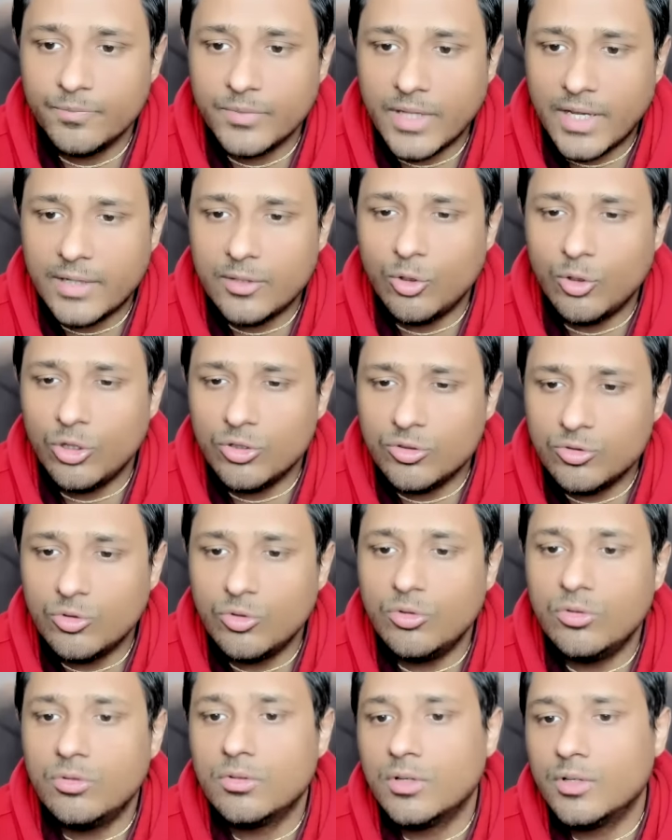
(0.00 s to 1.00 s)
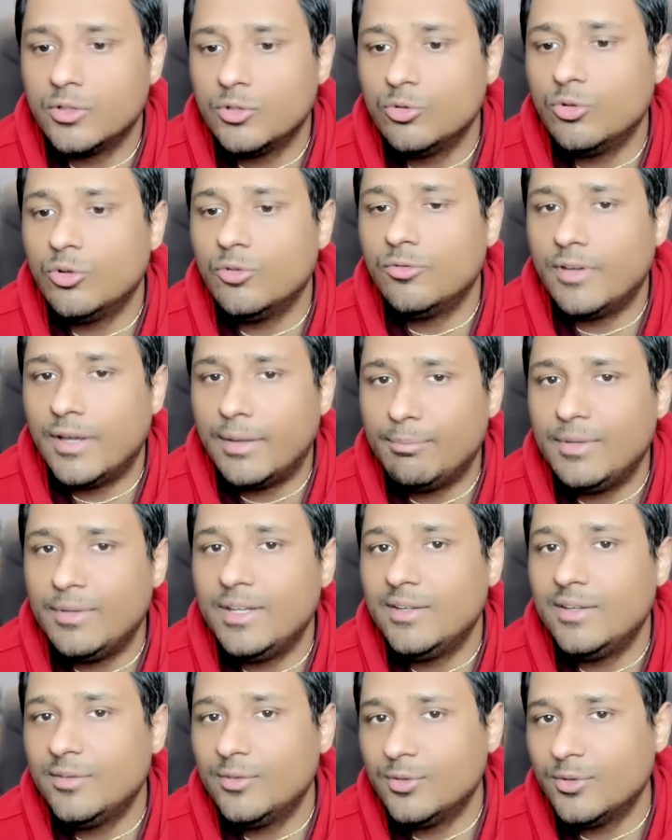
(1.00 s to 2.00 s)
And also, uh, you know, family,
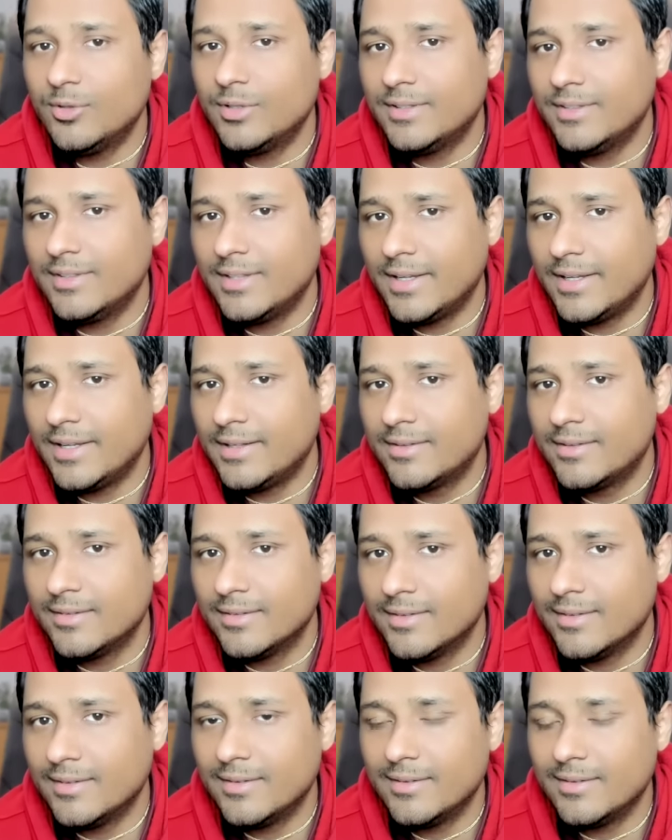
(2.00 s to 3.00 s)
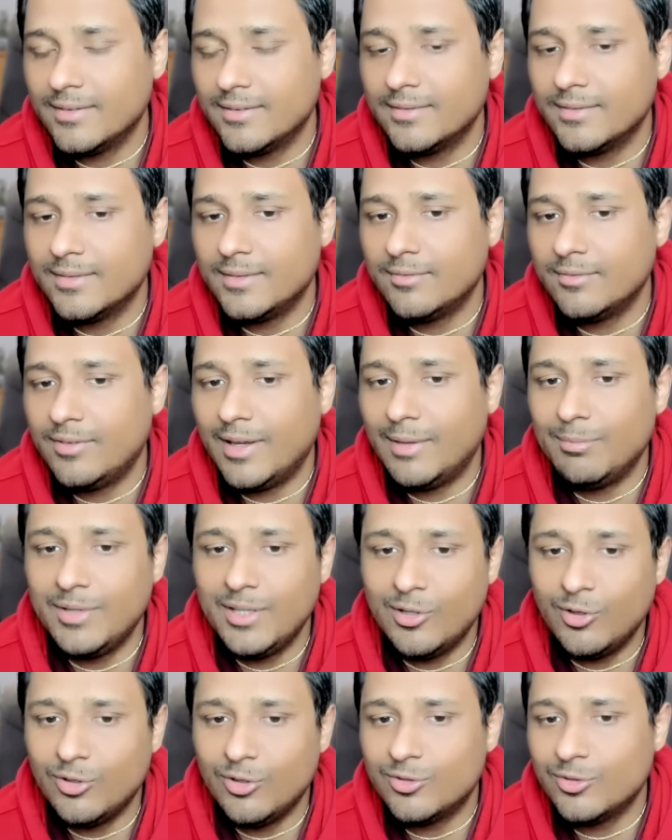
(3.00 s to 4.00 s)
you know, is like in
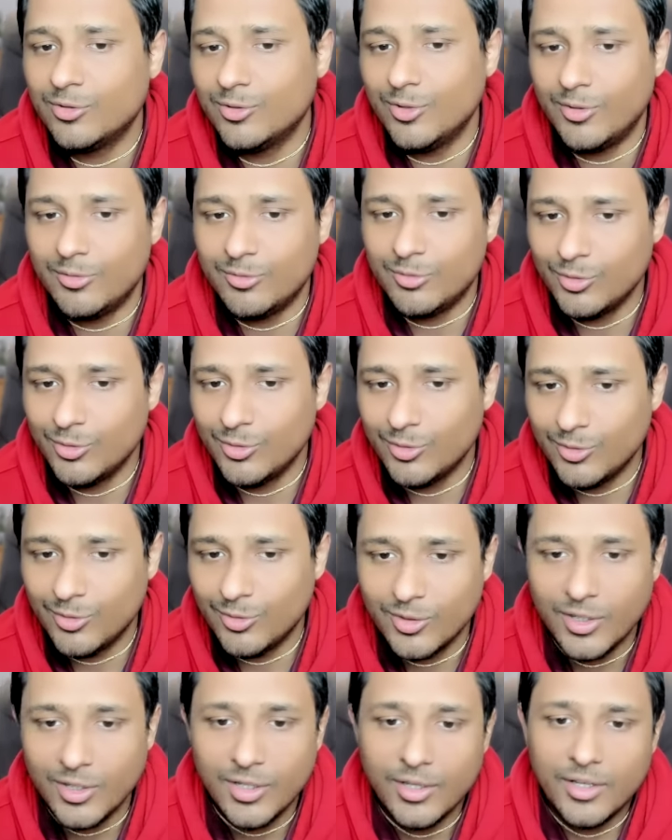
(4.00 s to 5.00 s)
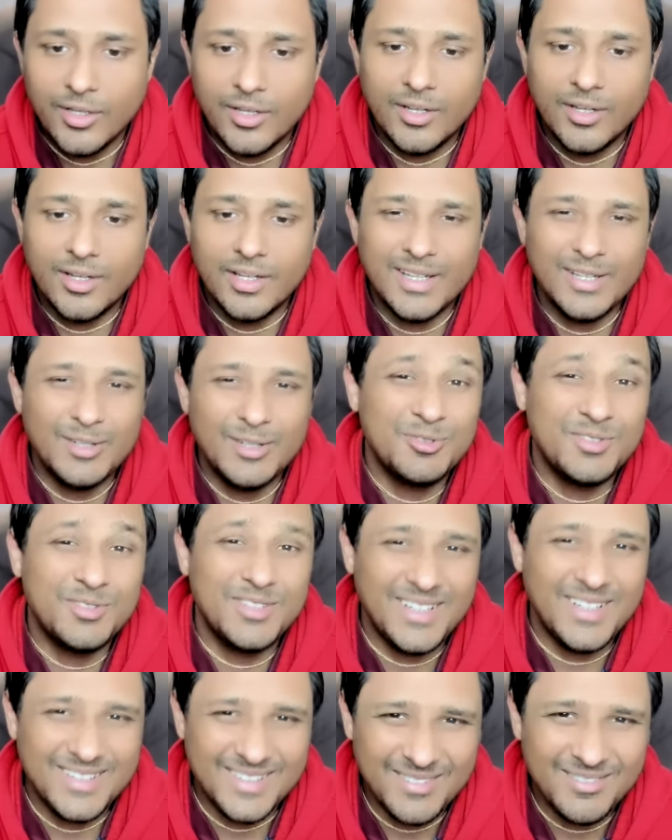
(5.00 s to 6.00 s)
family also you have to, you know,
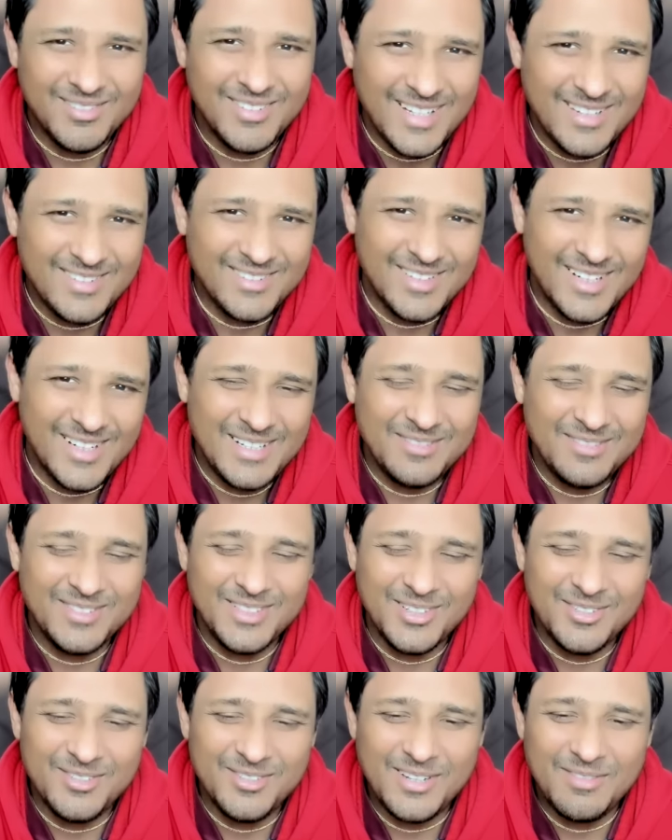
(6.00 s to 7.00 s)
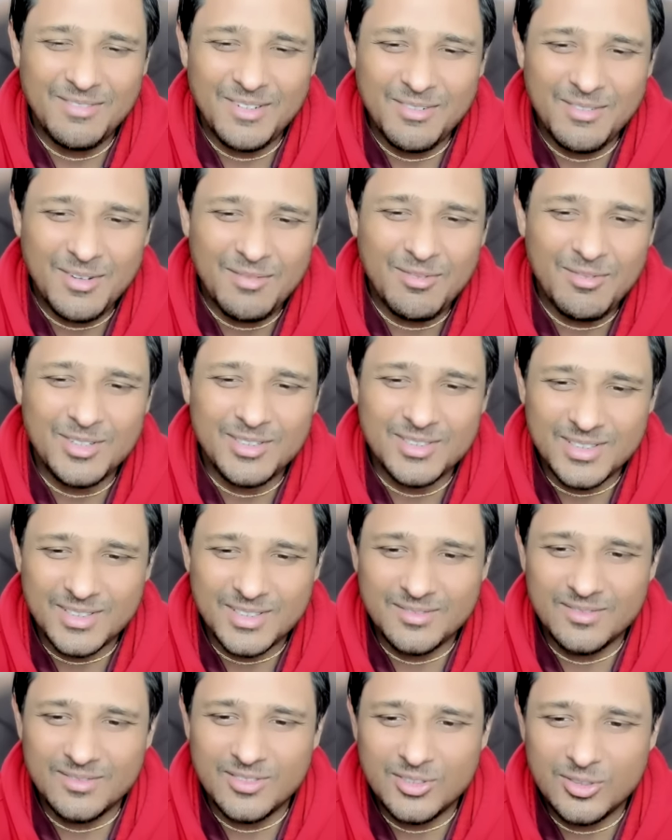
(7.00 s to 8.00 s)
negotiate sometimes, right, with your family members
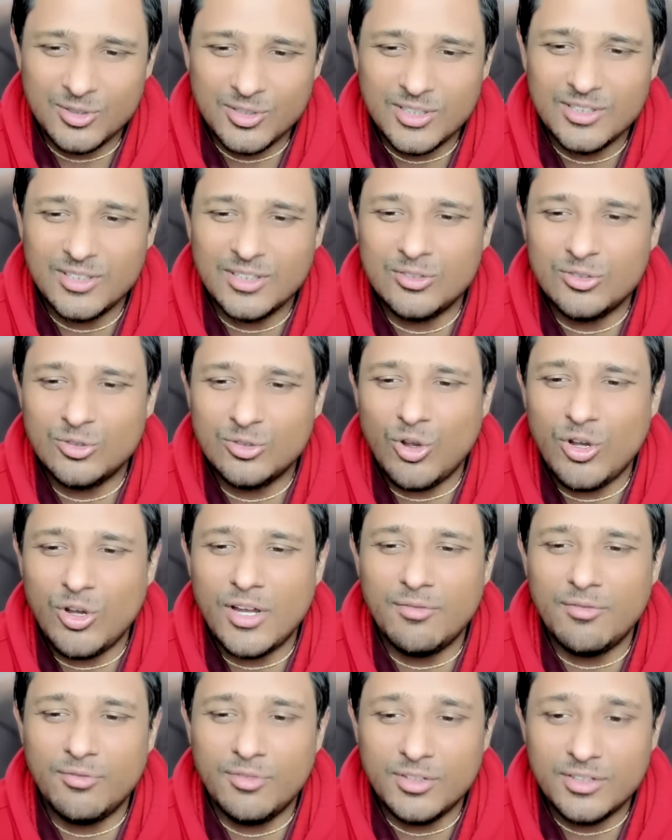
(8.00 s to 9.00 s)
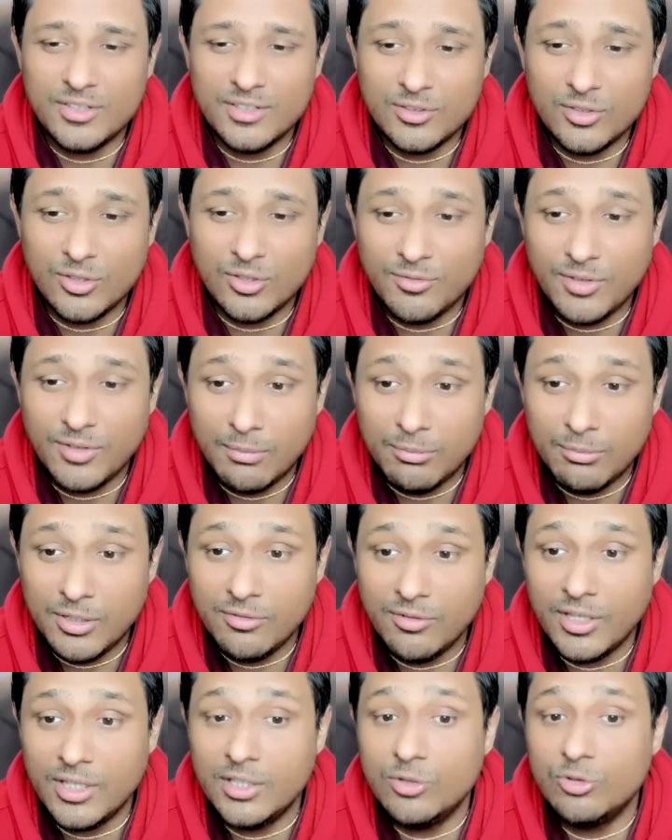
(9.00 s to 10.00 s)
so there's a strong emphasis on family
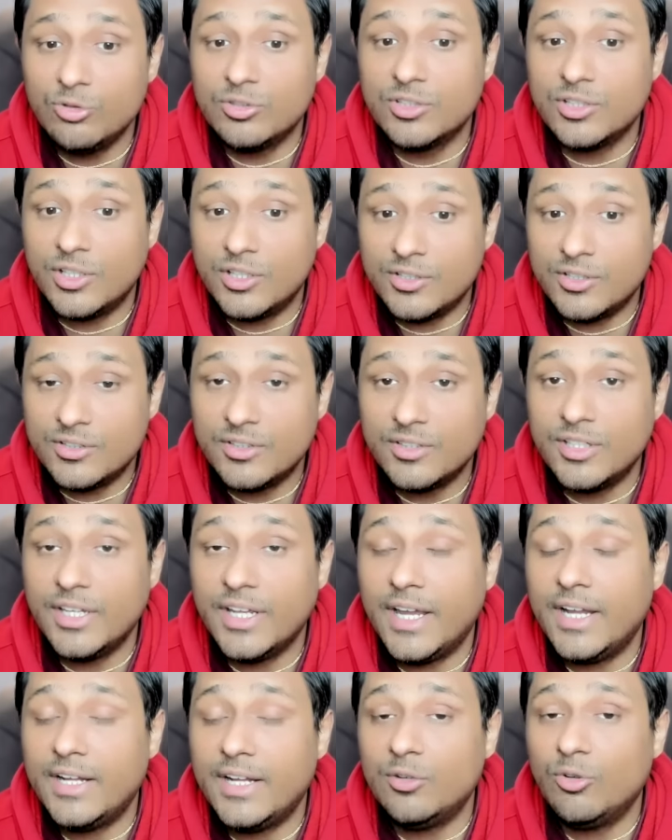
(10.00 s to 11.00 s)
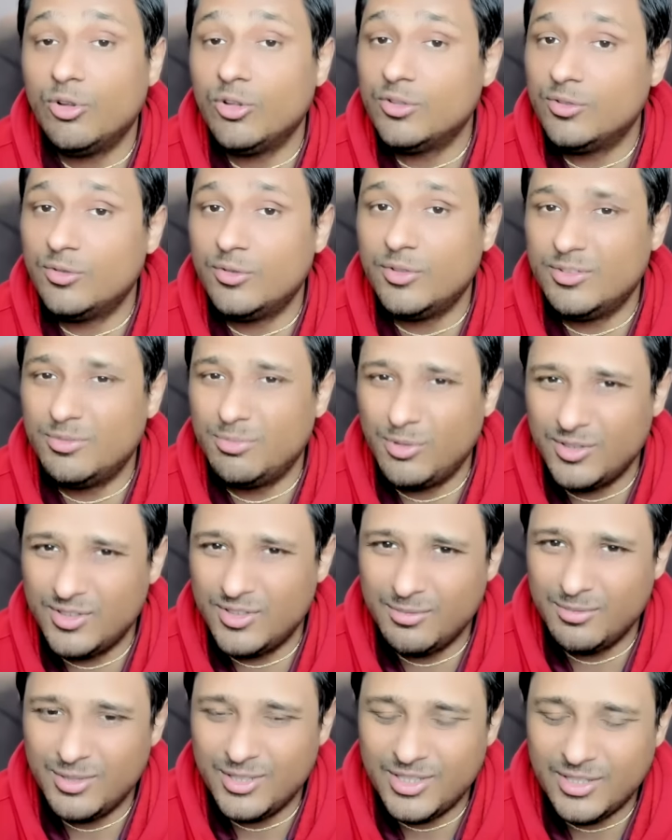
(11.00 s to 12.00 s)
values, nurturing, and also
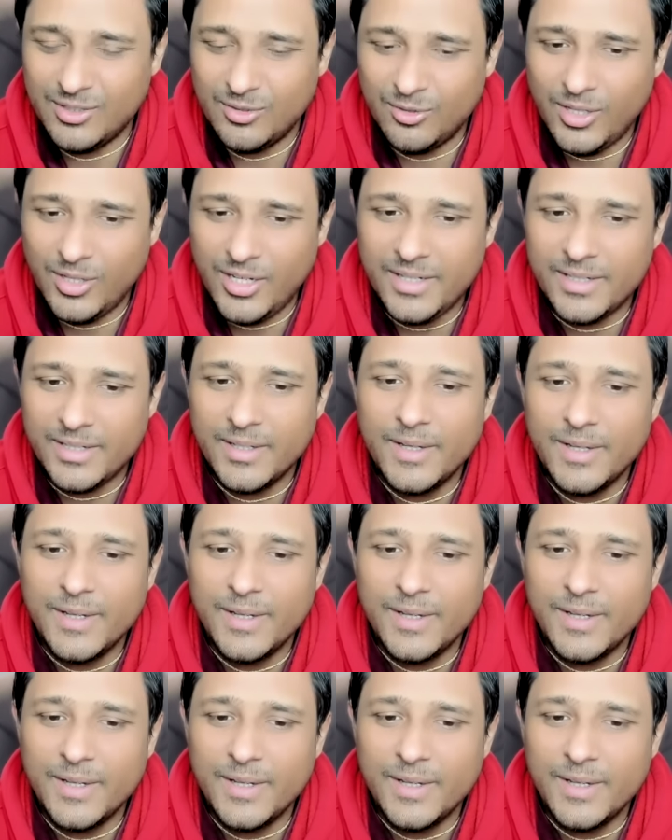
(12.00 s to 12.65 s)
responsibility. All right.